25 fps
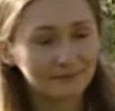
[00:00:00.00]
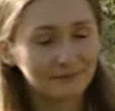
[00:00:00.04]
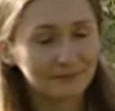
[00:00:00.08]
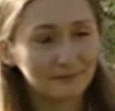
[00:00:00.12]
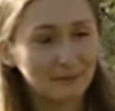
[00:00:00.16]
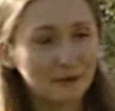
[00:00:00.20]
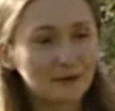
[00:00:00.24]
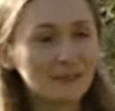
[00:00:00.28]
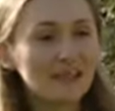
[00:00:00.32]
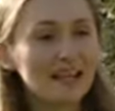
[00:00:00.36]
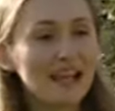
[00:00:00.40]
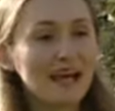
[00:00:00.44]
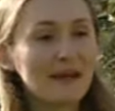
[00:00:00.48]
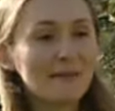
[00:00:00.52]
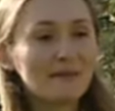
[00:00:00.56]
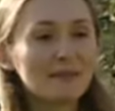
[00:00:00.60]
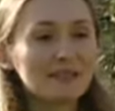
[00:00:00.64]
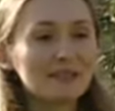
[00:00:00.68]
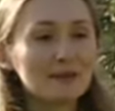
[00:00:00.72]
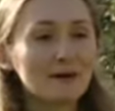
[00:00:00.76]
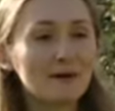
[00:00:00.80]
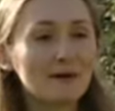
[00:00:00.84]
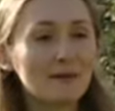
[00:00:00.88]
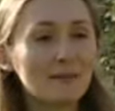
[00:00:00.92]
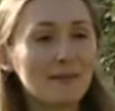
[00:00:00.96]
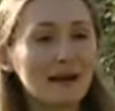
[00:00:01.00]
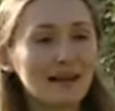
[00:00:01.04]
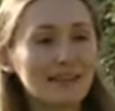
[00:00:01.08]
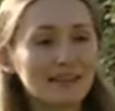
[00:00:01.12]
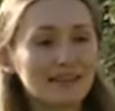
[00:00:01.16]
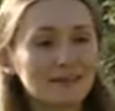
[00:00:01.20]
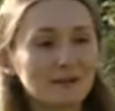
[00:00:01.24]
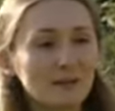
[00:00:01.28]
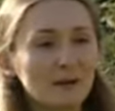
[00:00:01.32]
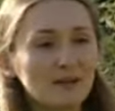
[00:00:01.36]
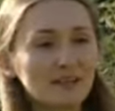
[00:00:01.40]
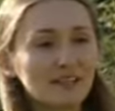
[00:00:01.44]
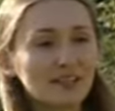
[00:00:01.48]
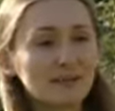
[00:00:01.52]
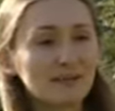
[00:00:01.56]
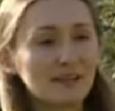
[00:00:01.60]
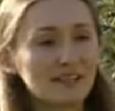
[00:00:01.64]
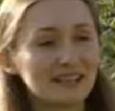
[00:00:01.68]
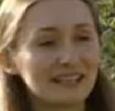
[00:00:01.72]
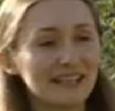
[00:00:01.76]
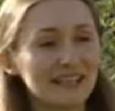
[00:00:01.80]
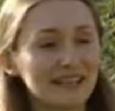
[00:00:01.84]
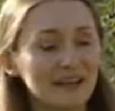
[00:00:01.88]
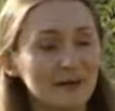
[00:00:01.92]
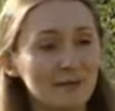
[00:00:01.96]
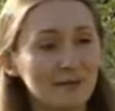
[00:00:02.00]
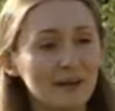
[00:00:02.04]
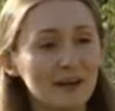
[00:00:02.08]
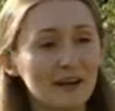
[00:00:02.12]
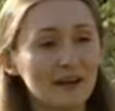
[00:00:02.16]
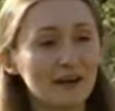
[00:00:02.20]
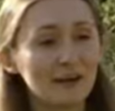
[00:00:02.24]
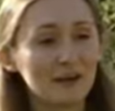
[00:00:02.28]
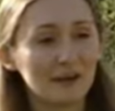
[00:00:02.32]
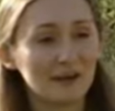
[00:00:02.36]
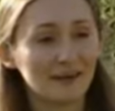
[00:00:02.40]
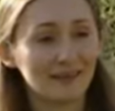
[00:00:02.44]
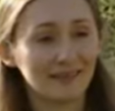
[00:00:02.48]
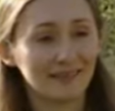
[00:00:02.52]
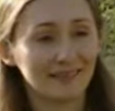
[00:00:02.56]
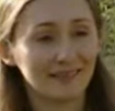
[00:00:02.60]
Would you like me to go and buy this washing machine on my own?